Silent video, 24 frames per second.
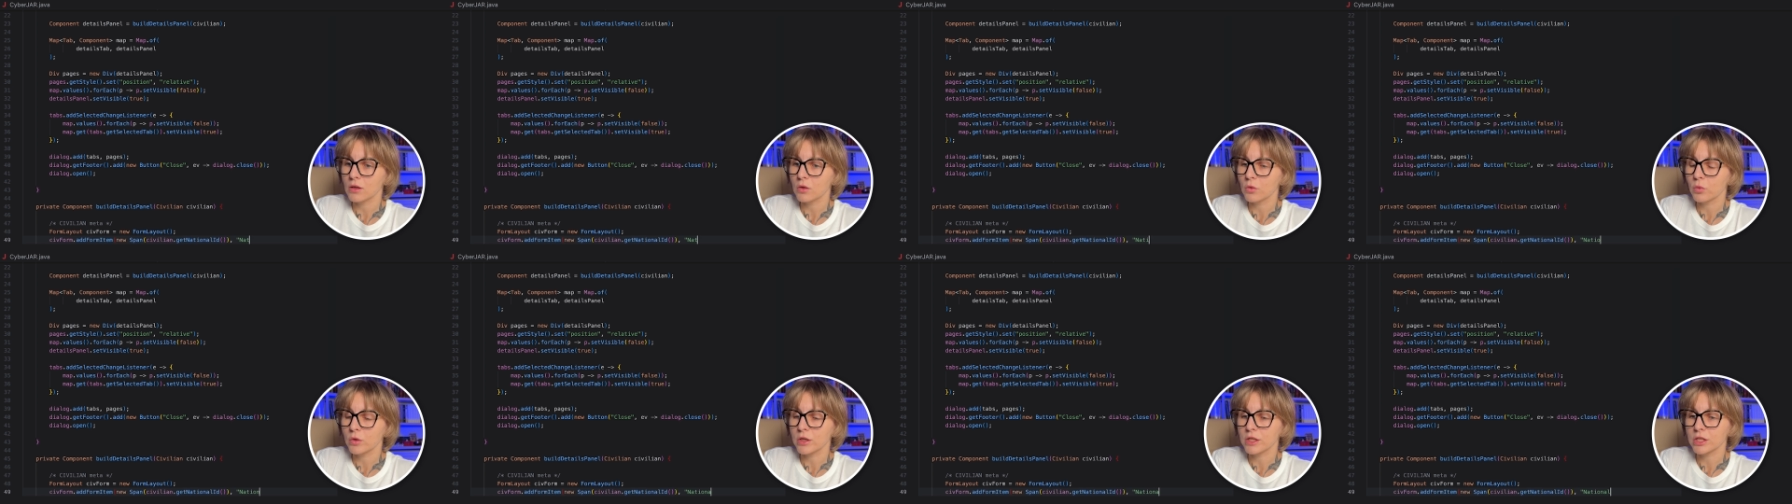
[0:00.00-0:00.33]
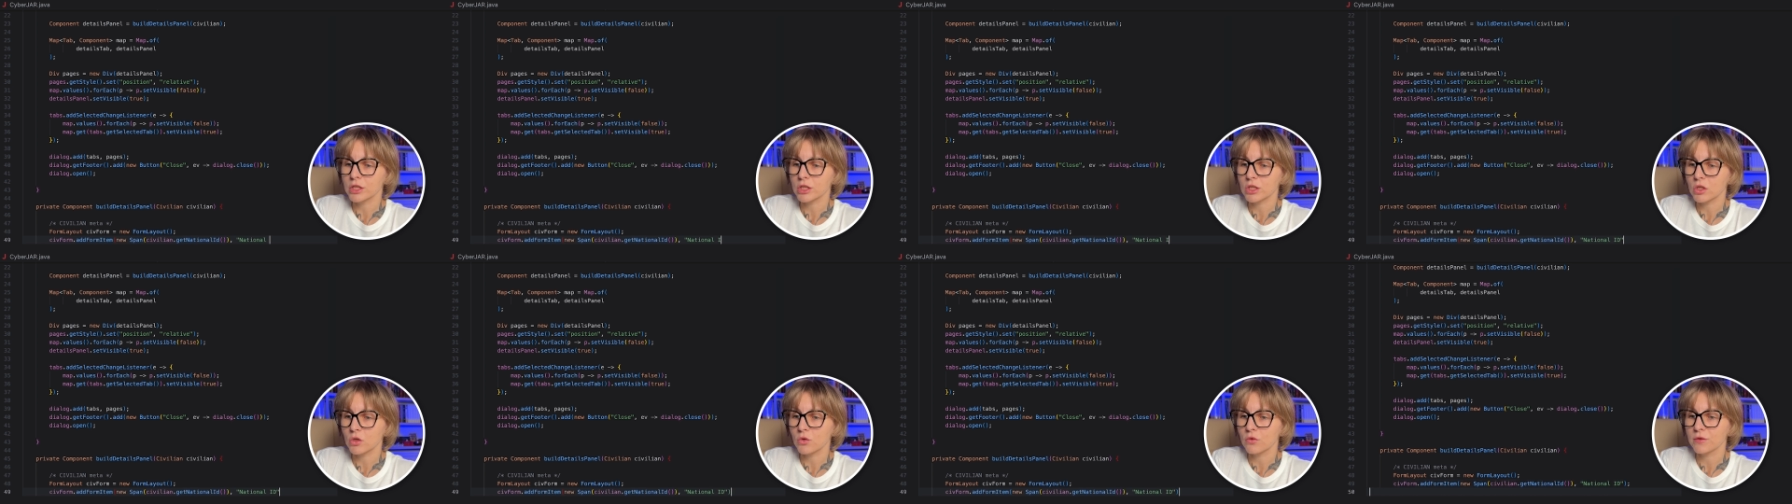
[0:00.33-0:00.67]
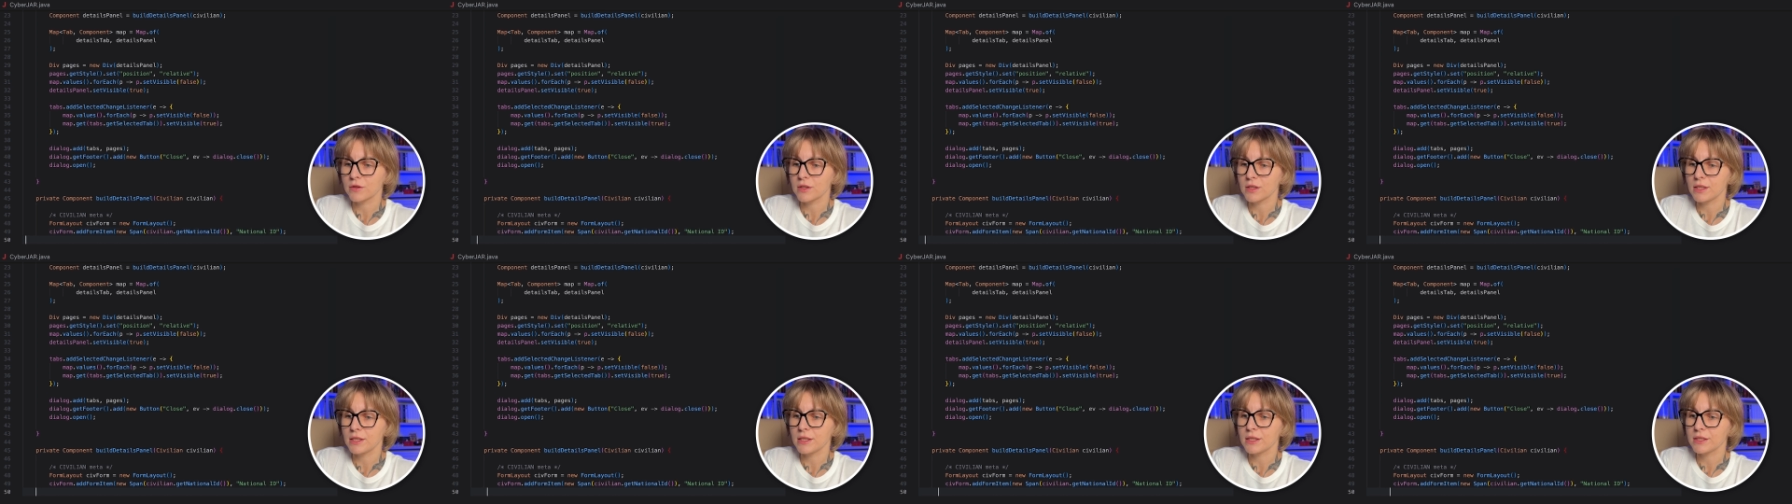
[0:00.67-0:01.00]
we show
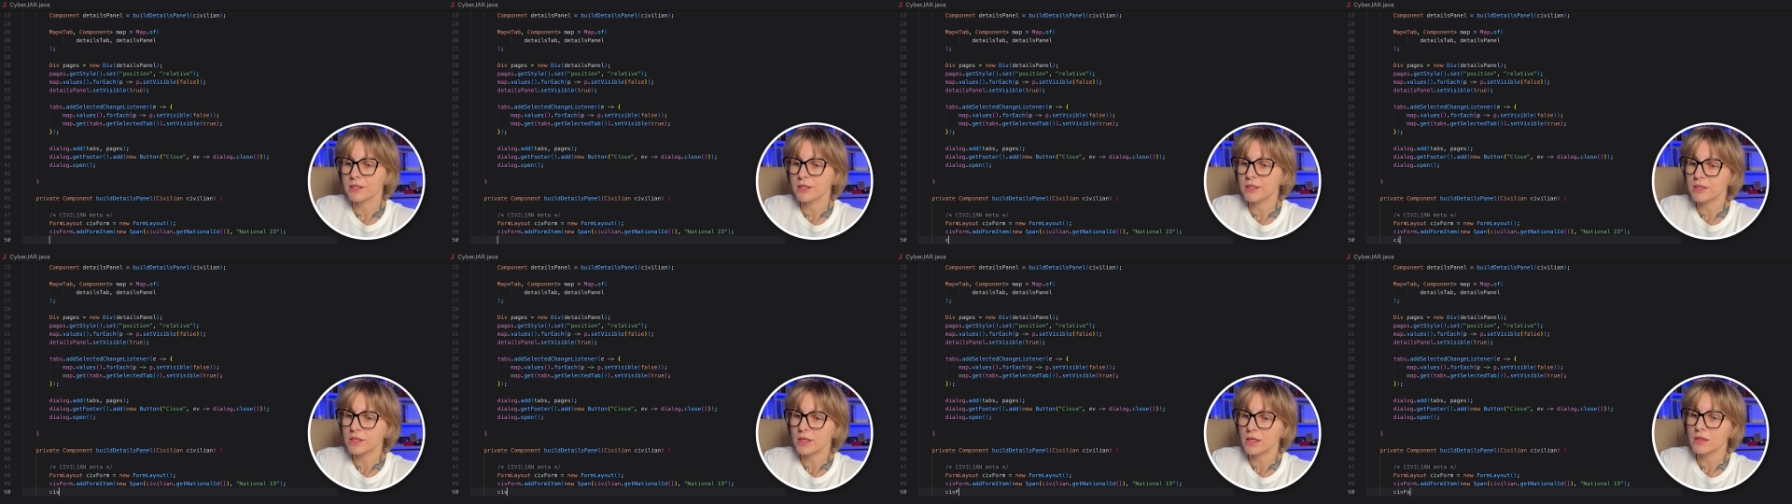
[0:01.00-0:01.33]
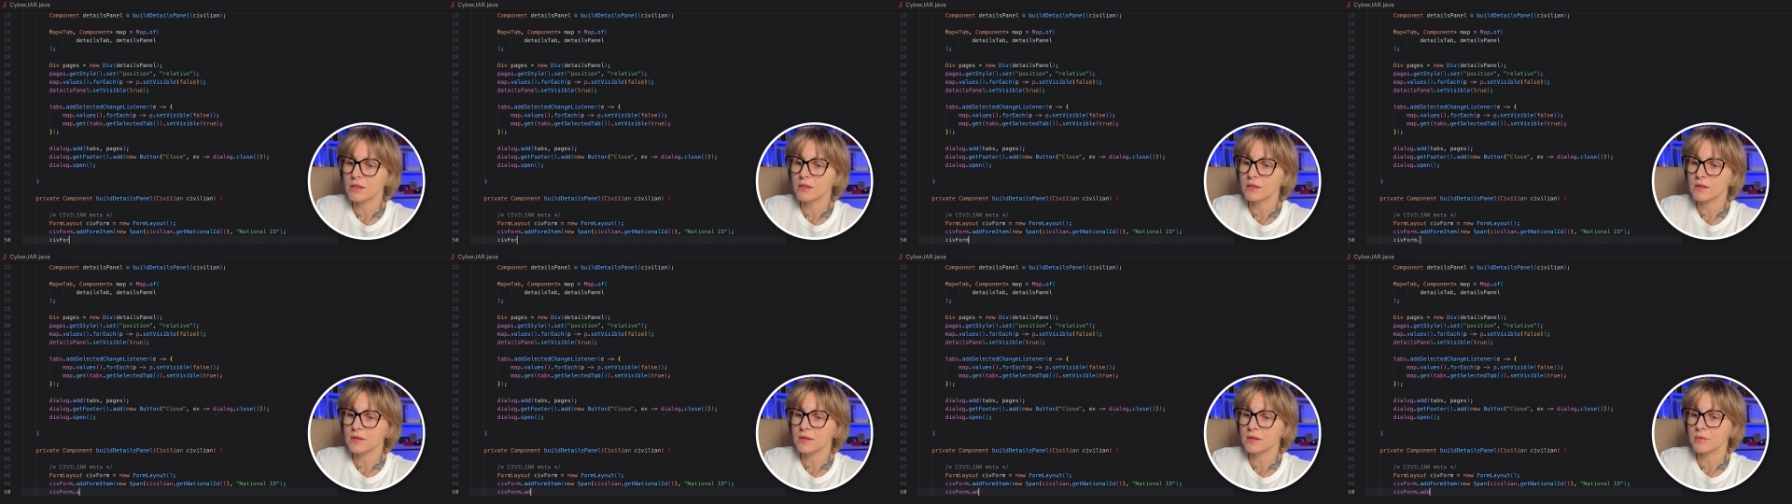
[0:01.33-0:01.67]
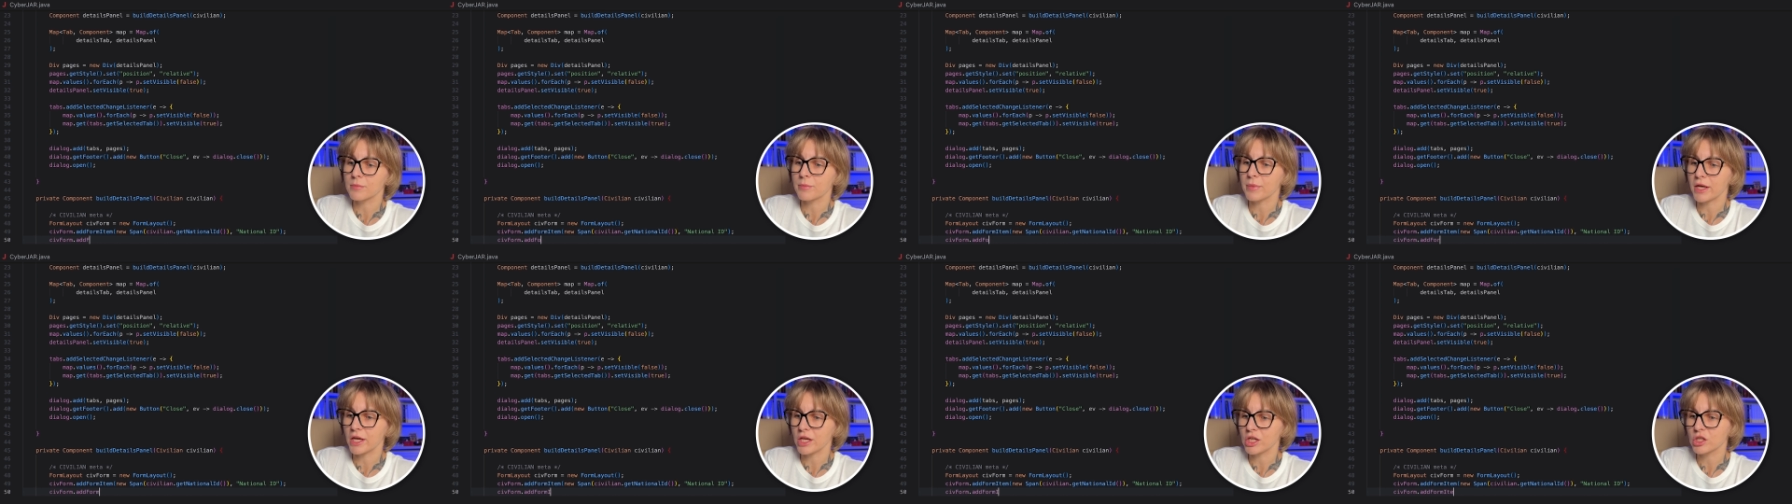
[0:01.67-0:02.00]
the details
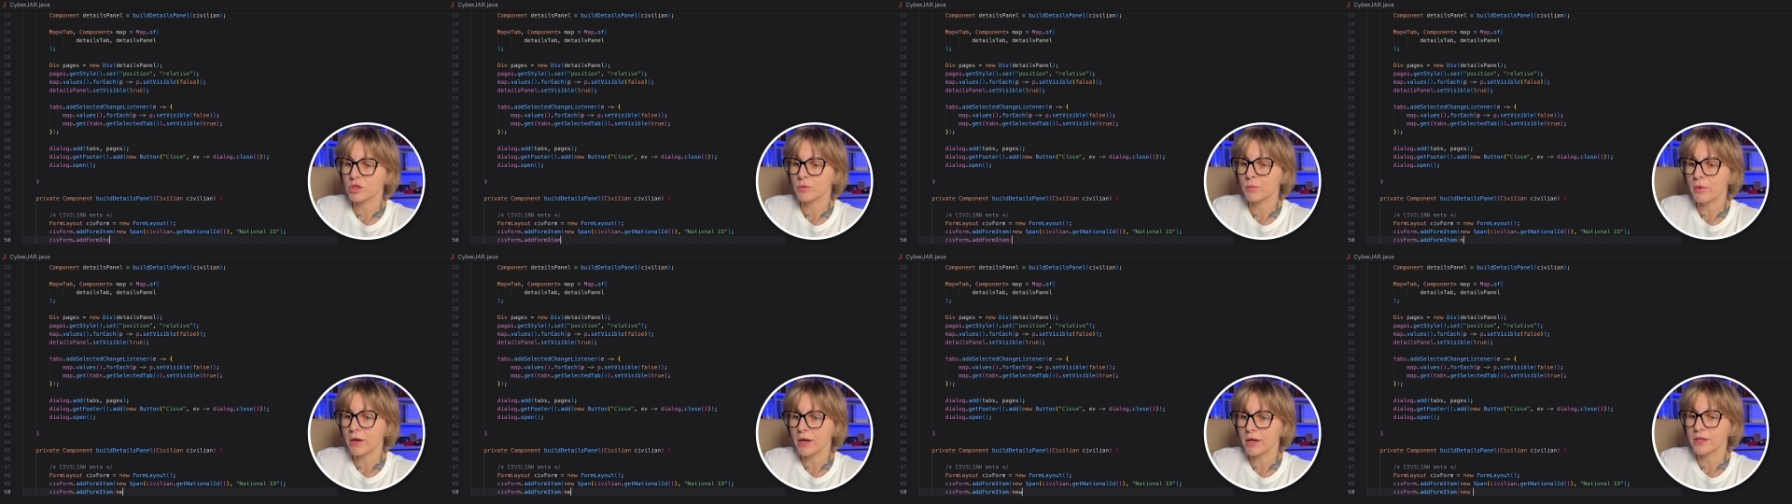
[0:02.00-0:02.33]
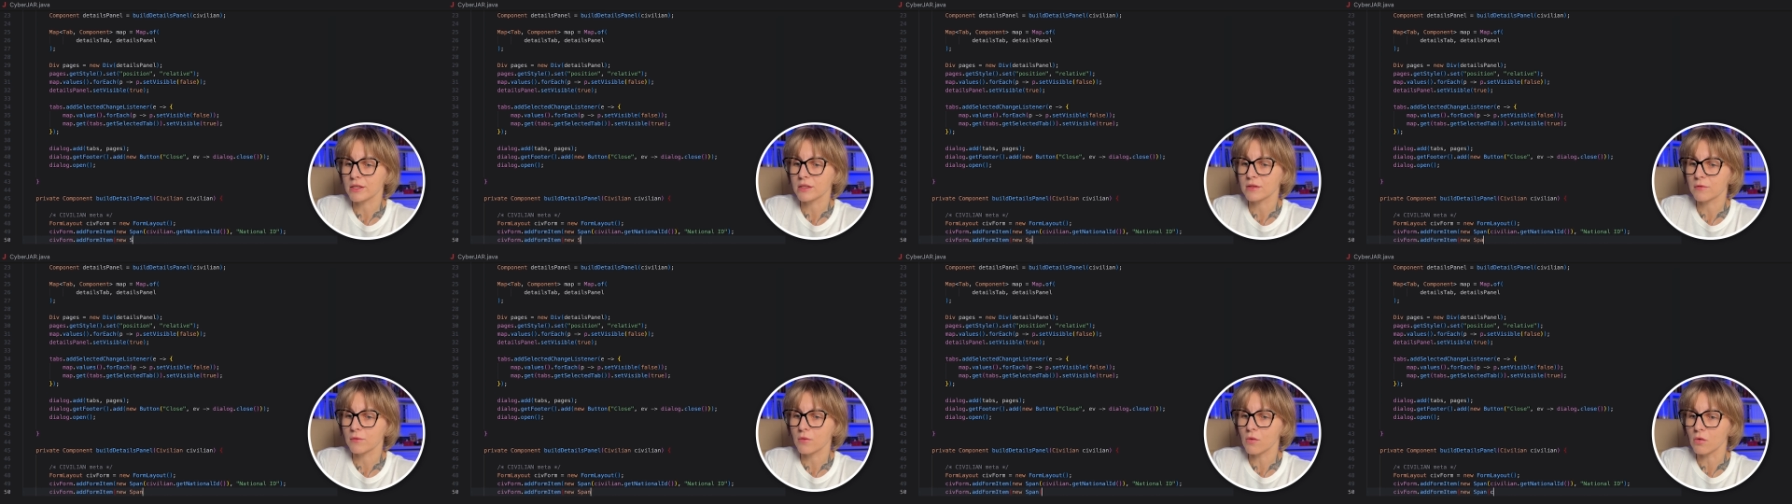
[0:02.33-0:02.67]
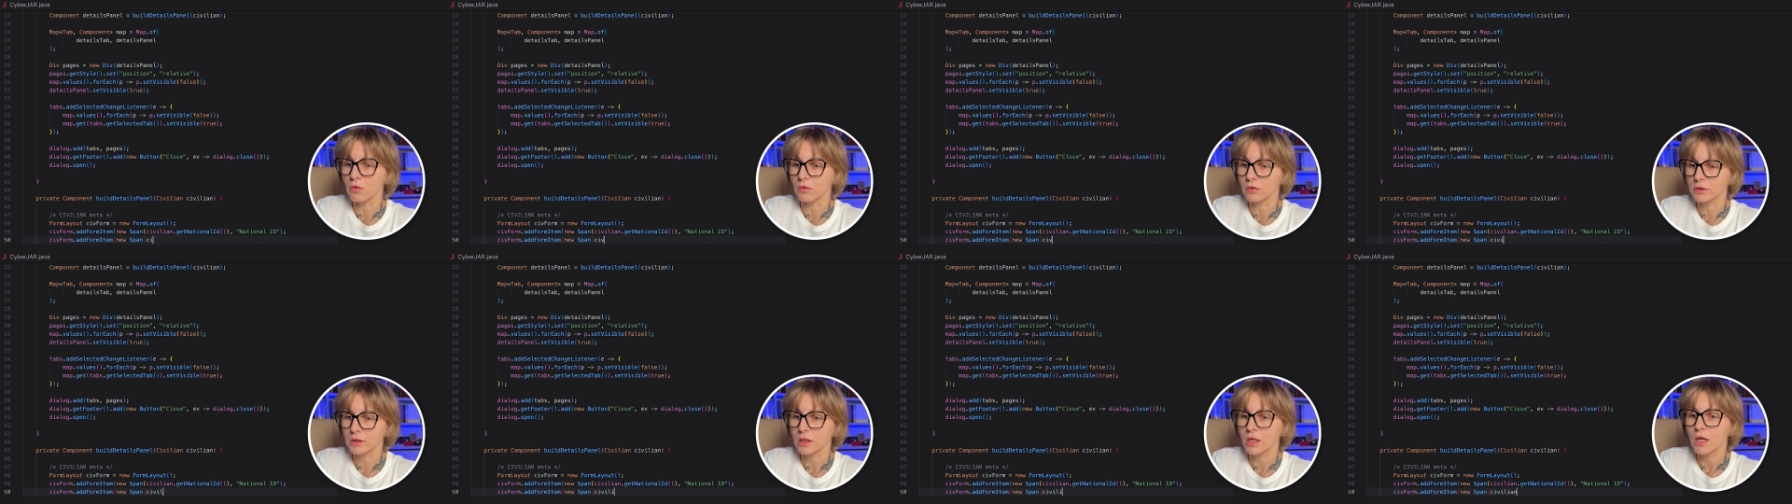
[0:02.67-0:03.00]
page by
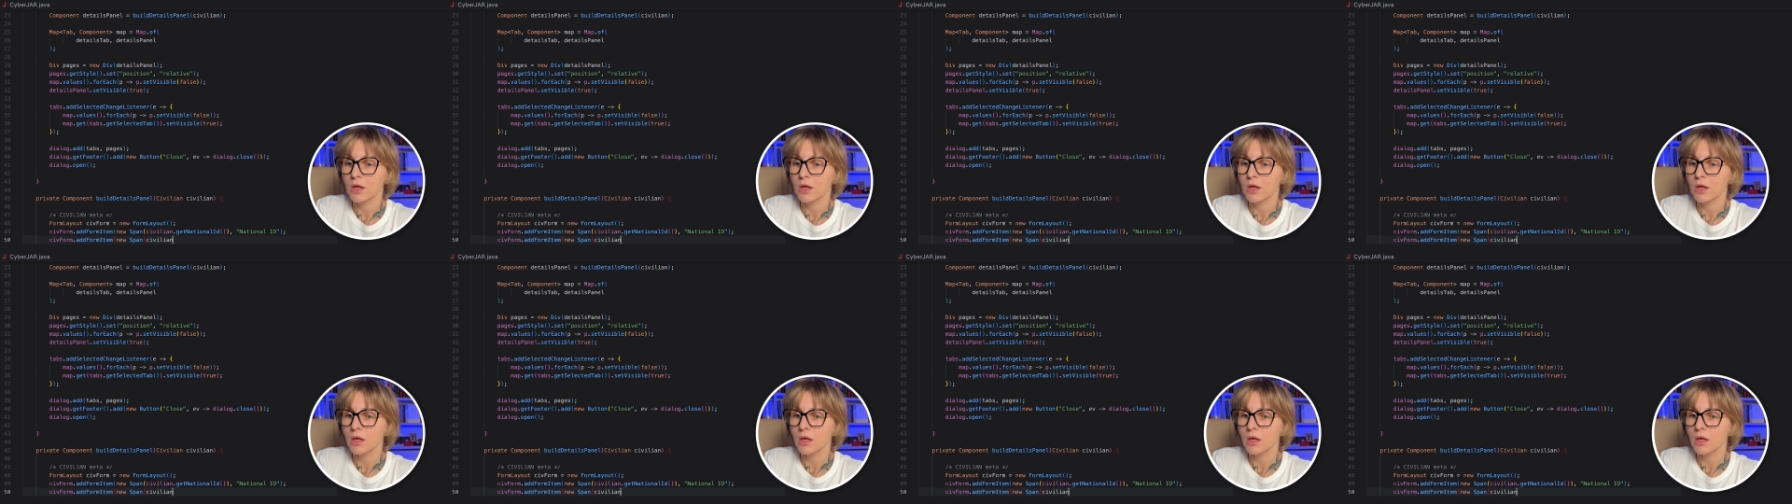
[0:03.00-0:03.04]
default